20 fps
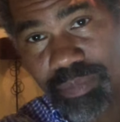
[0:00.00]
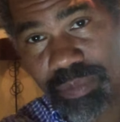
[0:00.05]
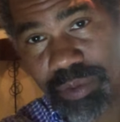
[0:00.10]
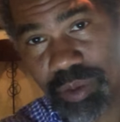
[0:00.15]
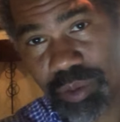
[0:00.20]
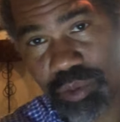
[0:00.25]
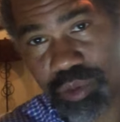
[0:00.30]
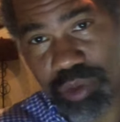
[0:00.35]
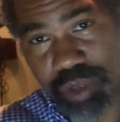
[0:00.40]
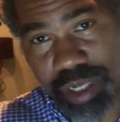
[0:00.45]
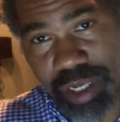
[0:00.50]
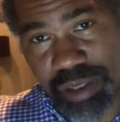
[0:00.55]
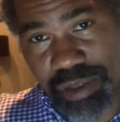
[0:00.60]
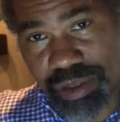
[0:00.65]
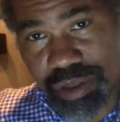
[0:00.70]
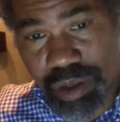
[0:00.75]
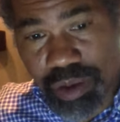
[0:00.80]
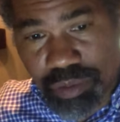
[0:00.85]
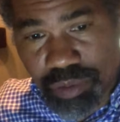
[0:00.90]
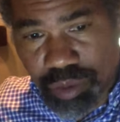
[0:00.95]
Don't try and
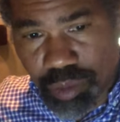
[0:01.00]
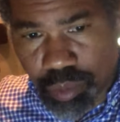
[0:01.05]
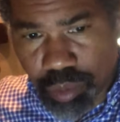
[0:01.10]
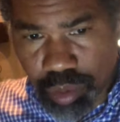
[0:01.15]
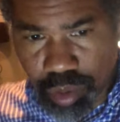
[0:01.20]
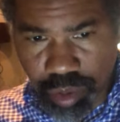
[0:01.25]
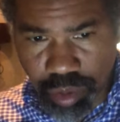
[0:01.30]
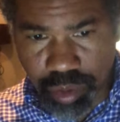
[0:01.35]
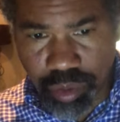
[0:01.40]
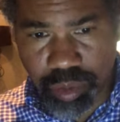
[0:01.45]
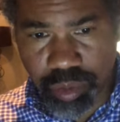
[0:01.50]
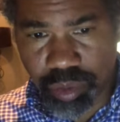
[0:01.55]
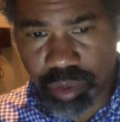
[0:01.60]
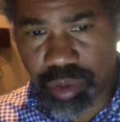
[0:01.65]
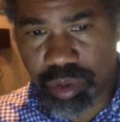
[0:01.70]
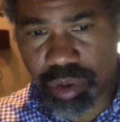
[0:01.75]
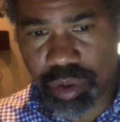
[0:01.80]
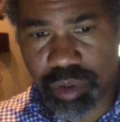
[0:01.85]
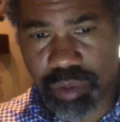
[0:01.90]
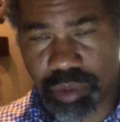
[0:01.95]
solve the world
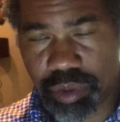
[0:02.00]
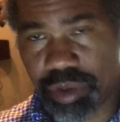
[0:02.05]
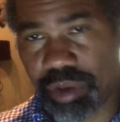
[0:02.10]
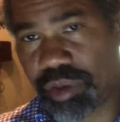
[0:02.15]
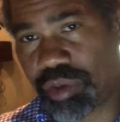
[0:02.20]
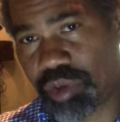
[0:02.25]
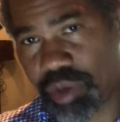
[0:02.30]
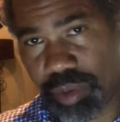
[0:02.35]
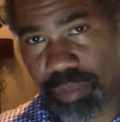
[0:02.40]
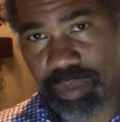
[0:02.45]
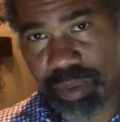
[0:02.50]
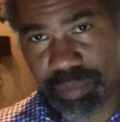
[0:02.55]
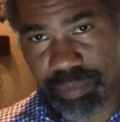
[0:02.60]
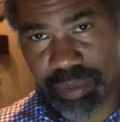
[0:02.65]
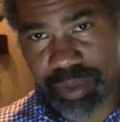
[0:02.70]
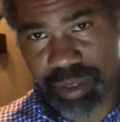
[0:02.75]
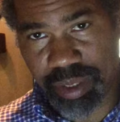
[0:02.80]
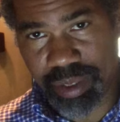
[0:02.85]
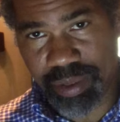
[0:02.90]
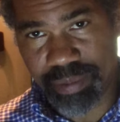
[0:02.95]
with your treatment
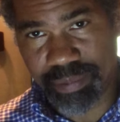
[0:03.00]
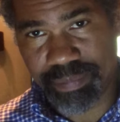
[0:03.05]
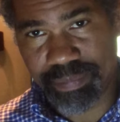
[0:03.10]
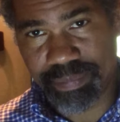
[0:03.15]
plan.